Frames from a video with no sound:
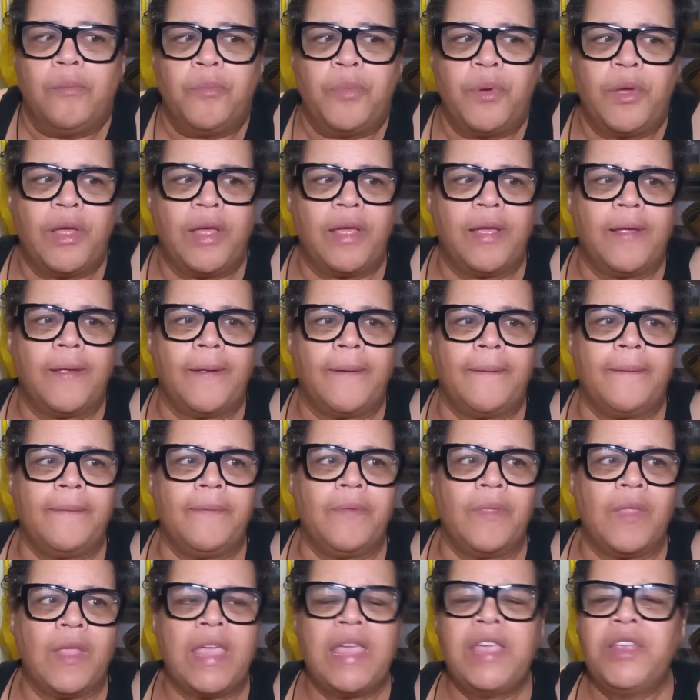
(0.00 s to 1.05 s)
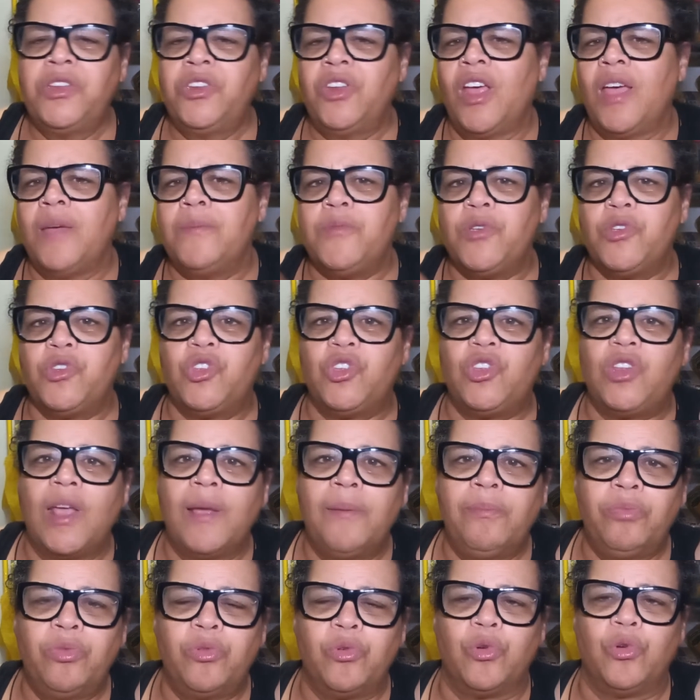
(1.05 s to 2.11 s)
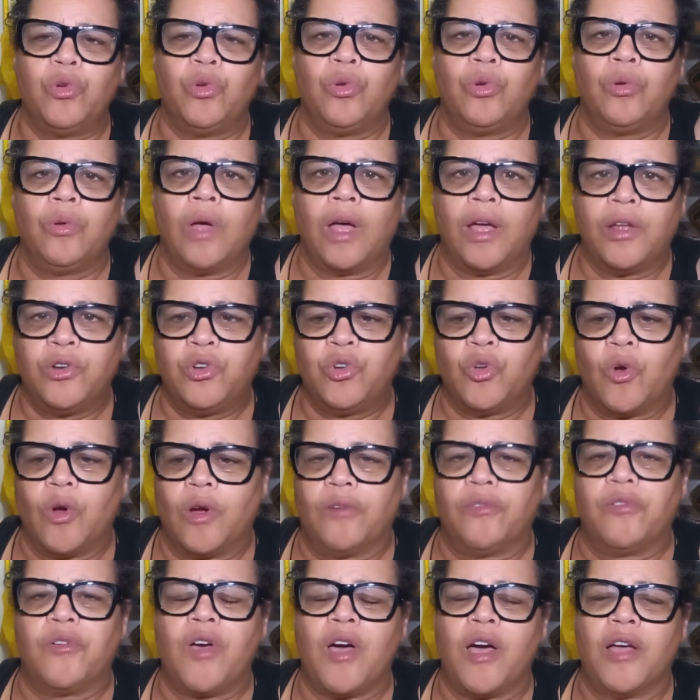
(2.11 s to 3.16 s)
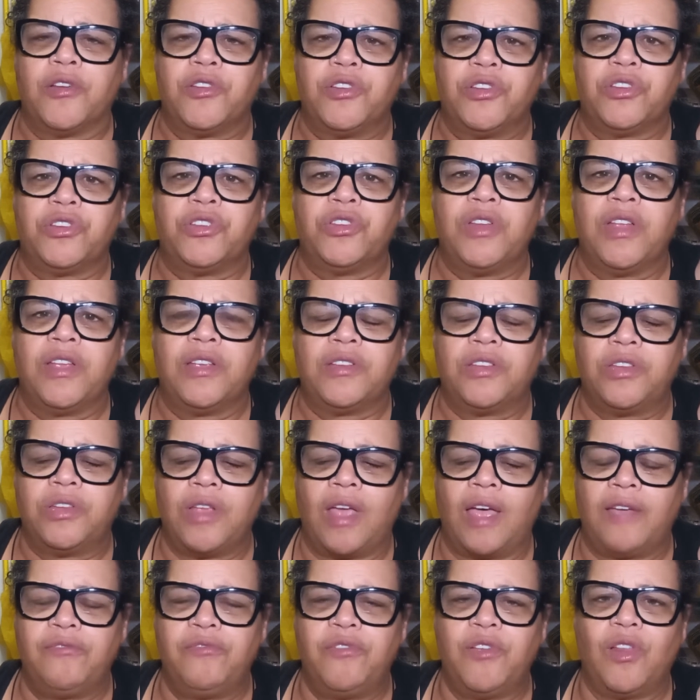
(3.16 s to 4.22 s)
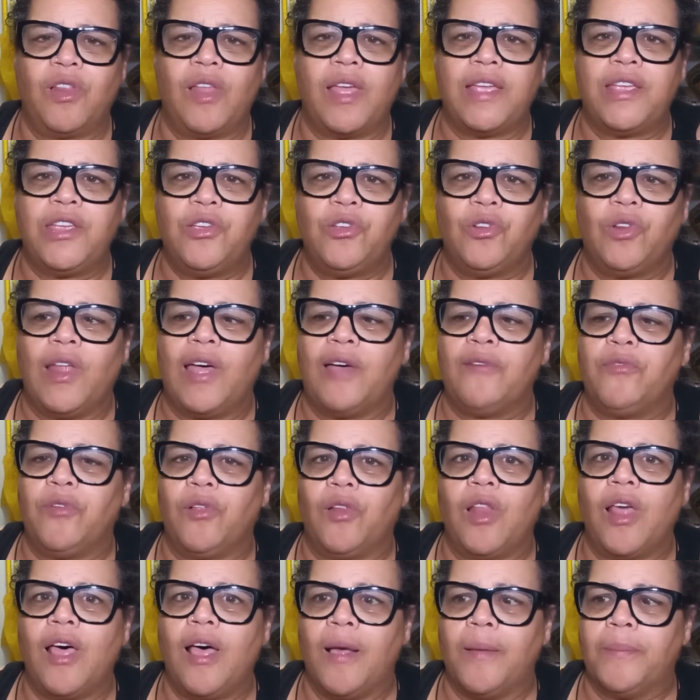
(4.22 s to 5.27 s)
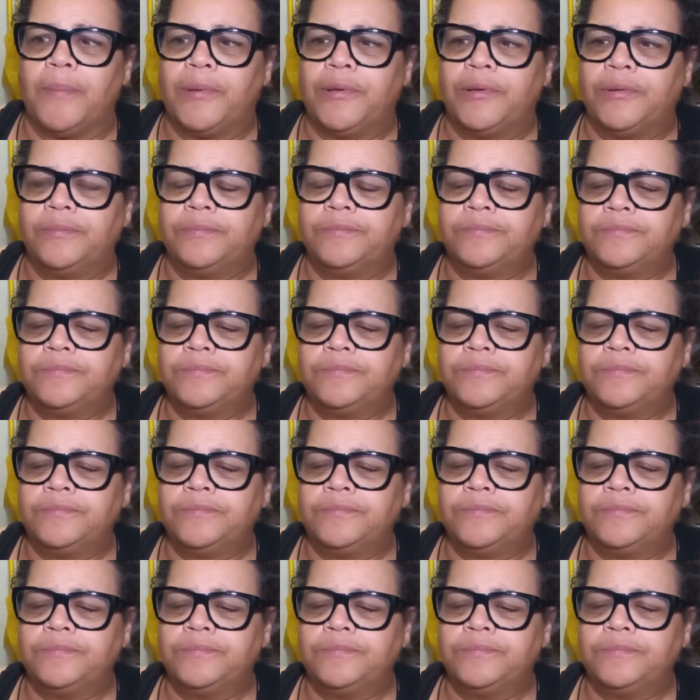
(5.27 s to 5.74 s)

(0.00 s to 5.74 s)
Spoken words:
But each time you step through a door of consciousness, I feel like you level up.